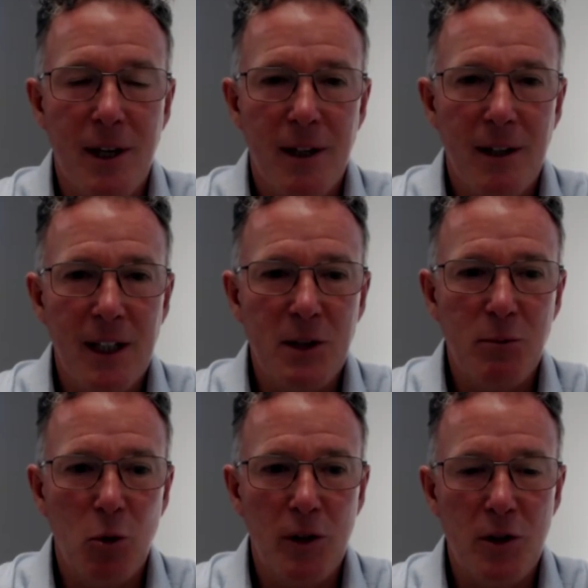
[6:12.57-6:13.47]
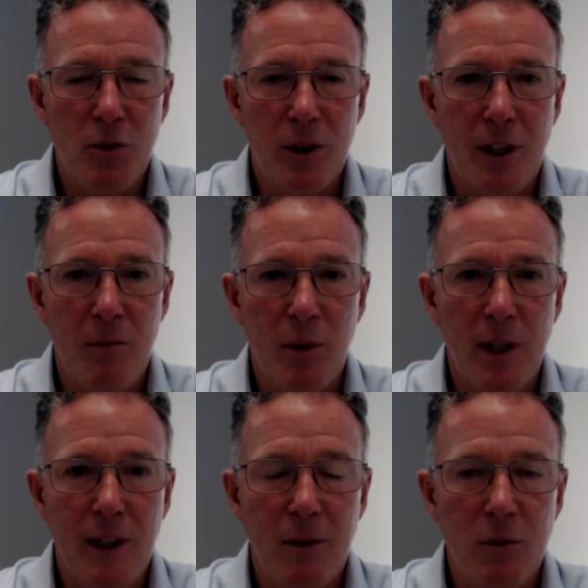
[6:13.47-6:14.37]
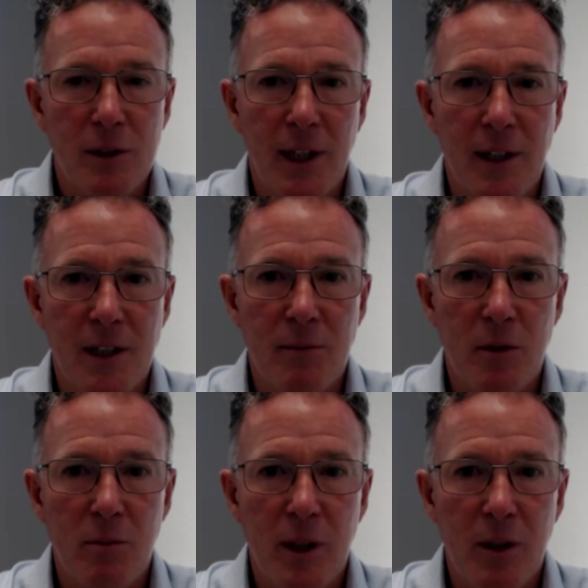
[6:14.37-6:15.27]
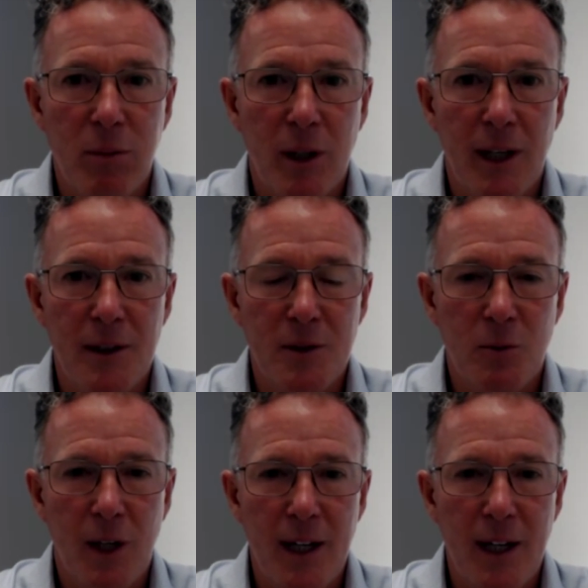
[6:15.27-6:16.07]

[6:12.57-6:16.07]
a smallish sort of company, that would take some of the bigger players away.